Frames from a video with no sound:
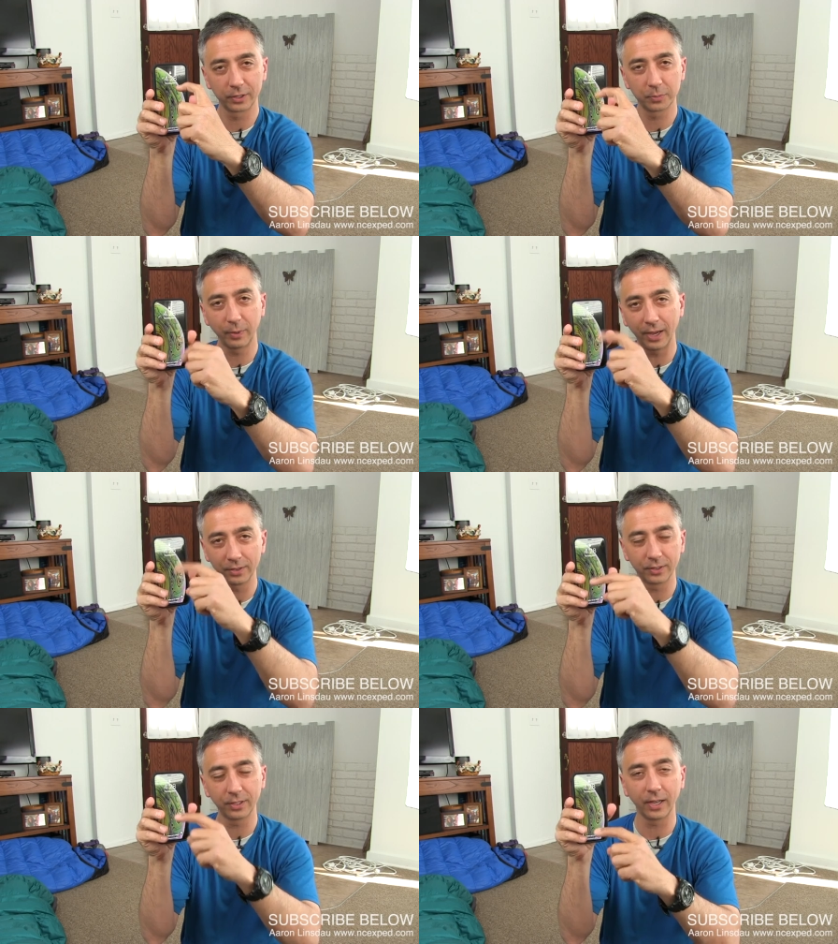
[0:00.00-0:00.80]

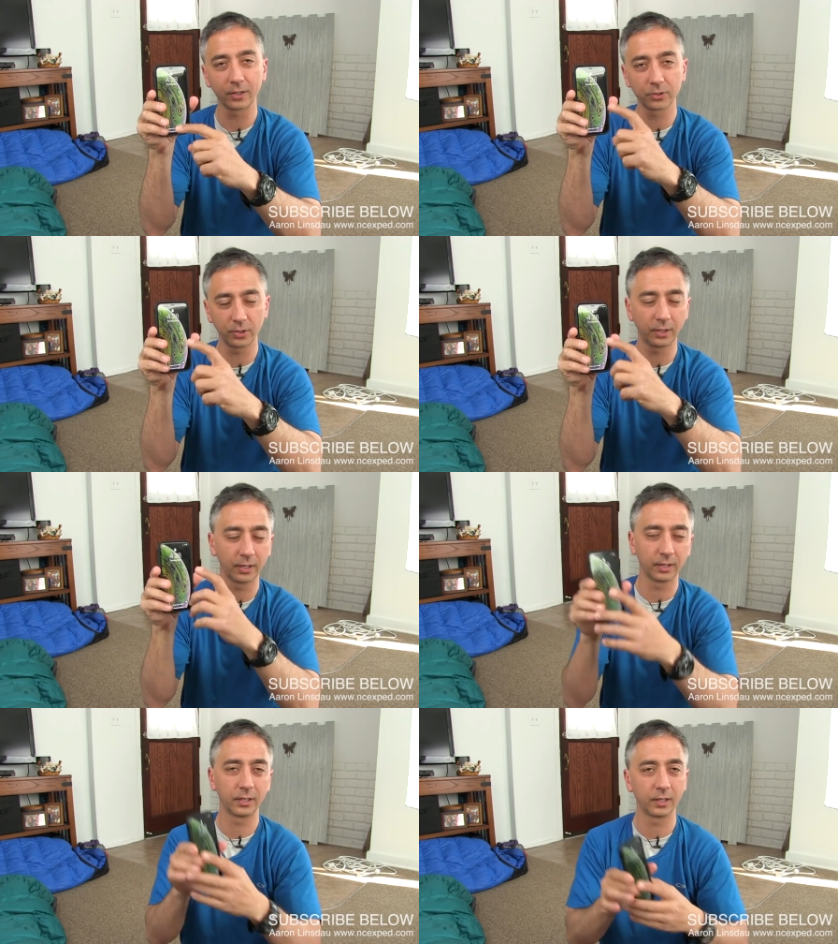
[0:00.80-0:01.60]
expand the text so you
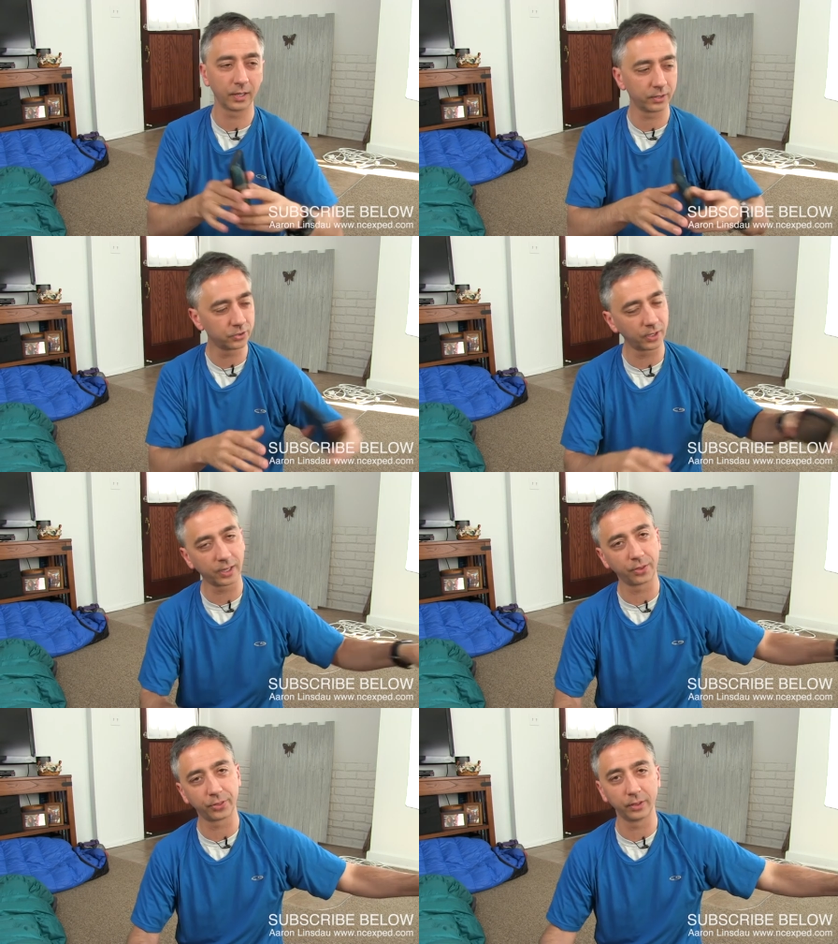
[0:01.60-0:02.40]
can uh,
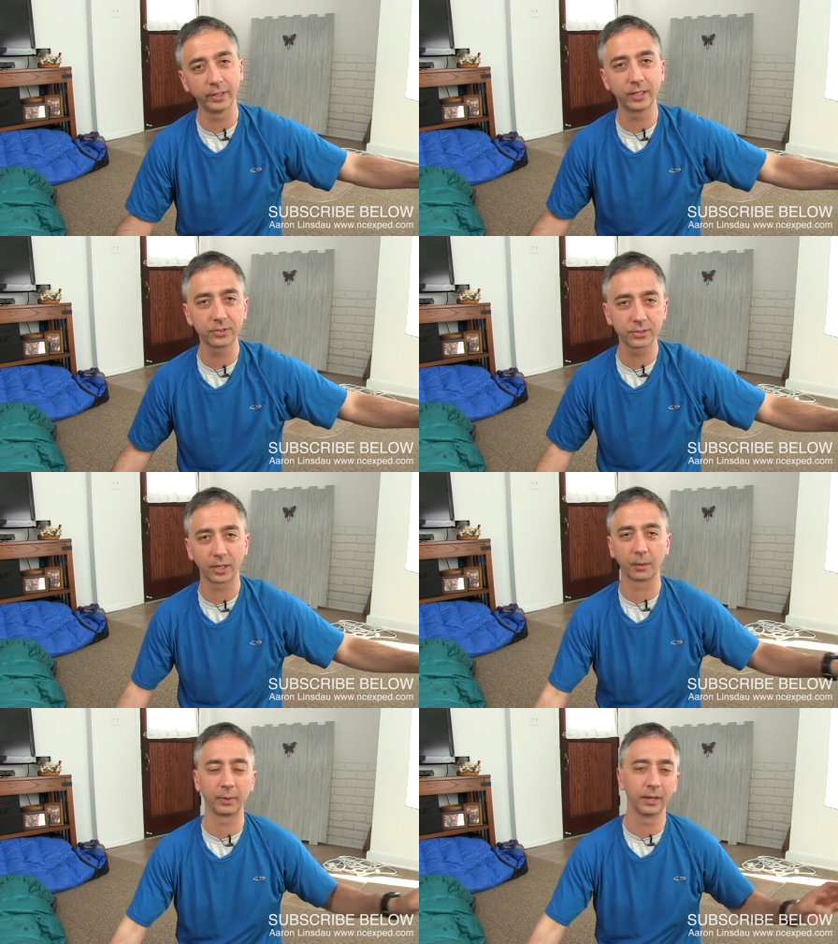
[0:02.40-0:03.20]
check out the links
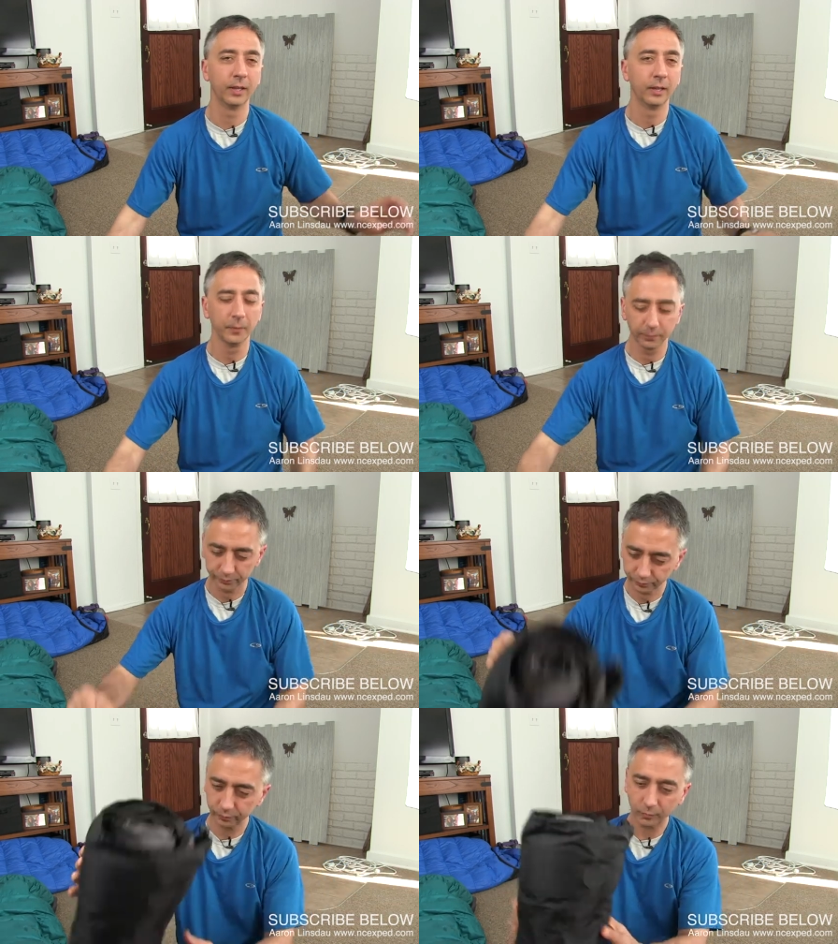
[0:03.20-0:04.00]
there. But
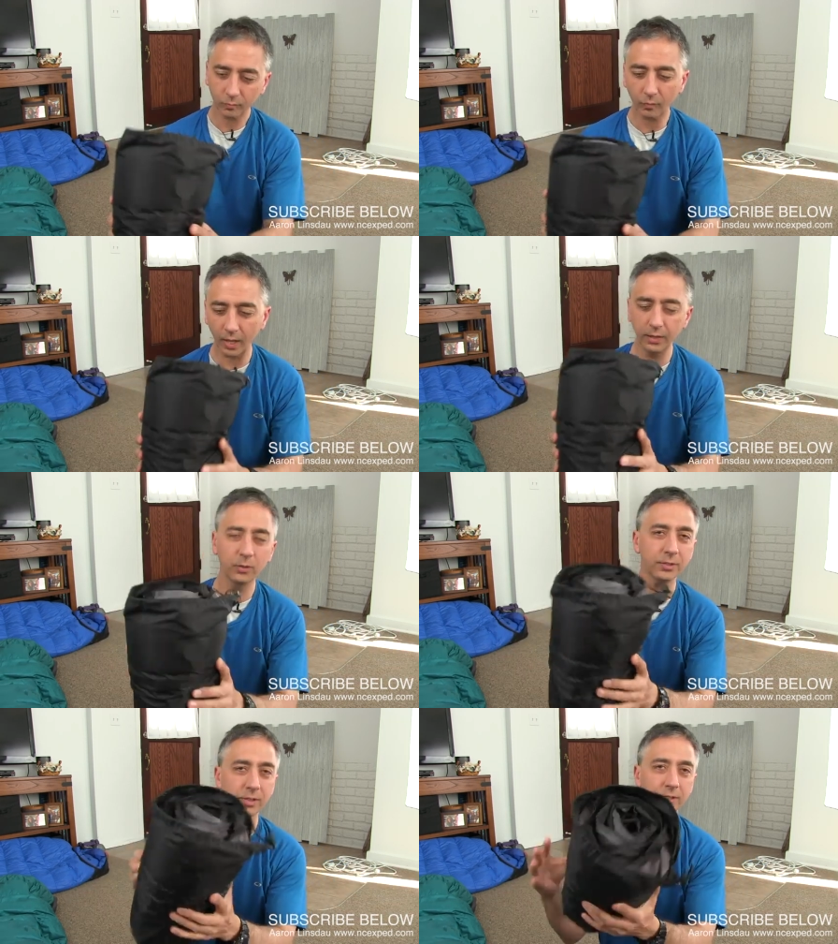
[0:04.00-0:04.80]
I
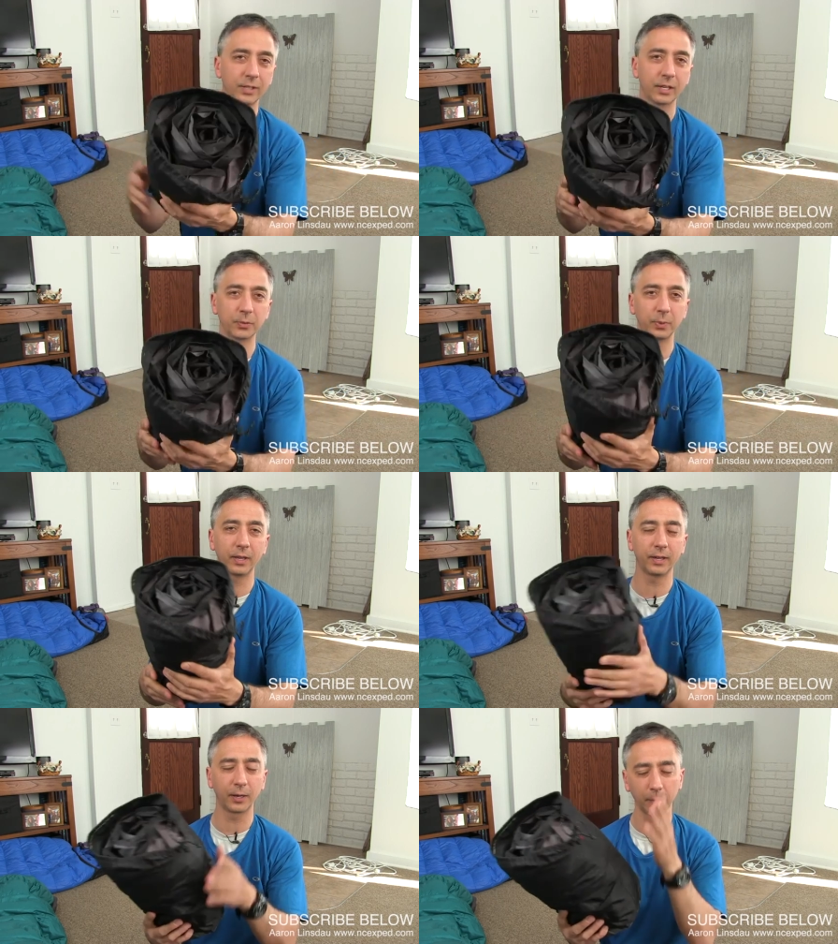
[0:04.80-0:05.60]
use this
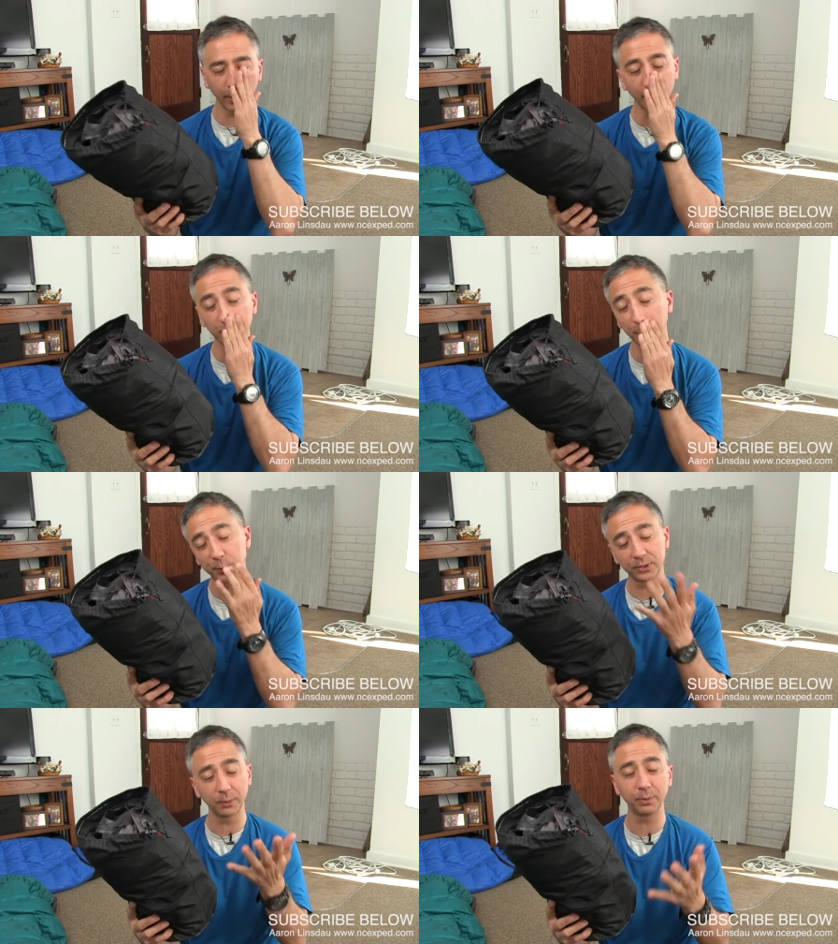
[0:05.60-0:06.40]
Exped air
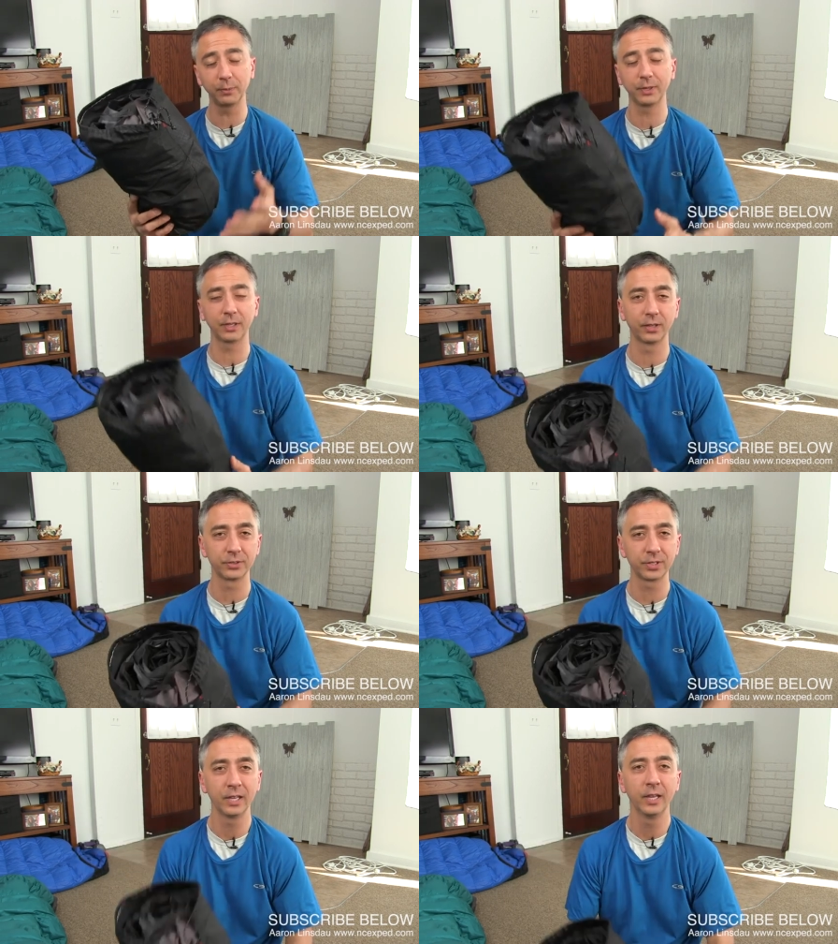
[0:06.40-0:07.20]
mattress simply
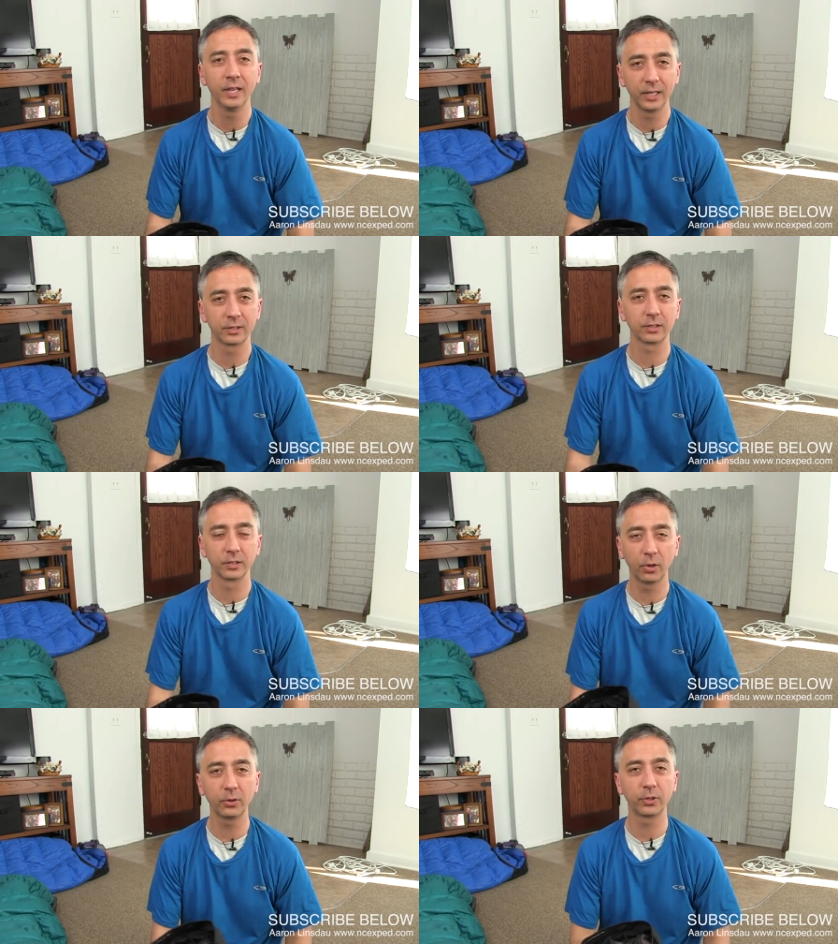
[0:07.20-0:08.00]
because it's
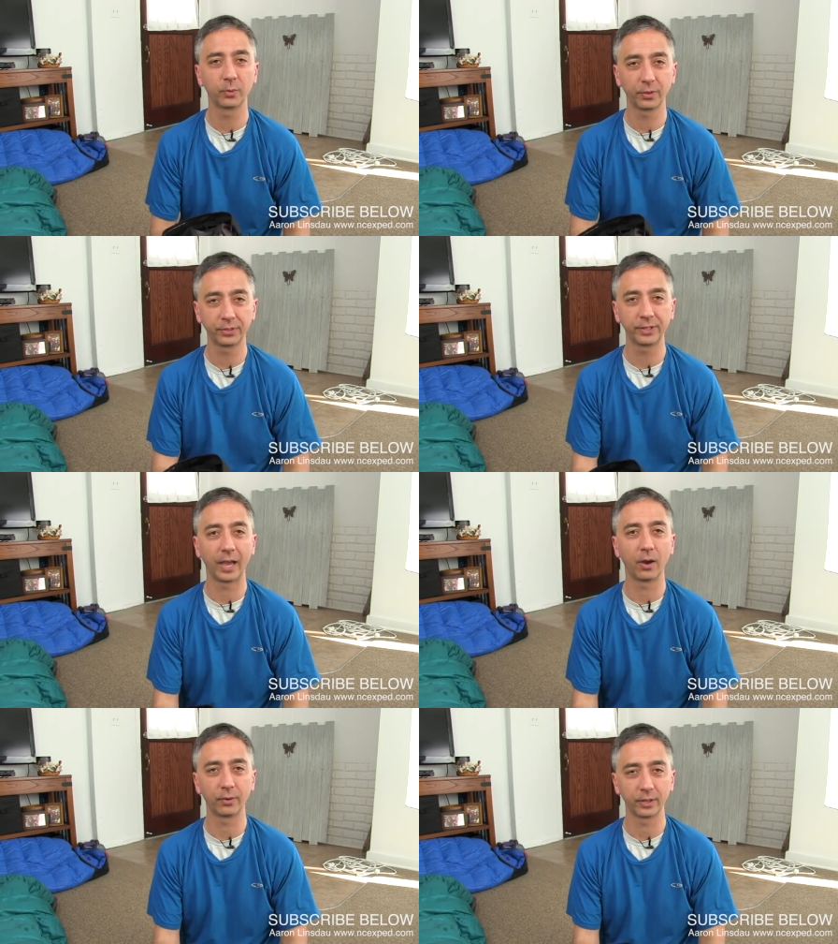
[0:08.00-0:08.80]
loaded with
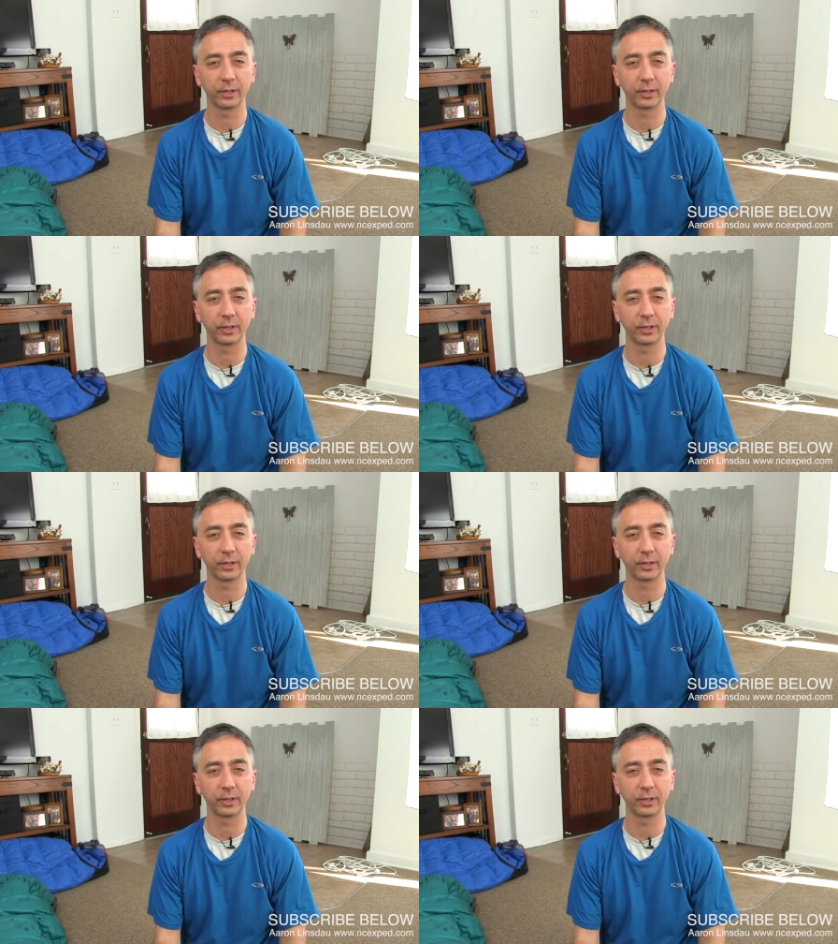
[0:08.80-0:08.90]
down.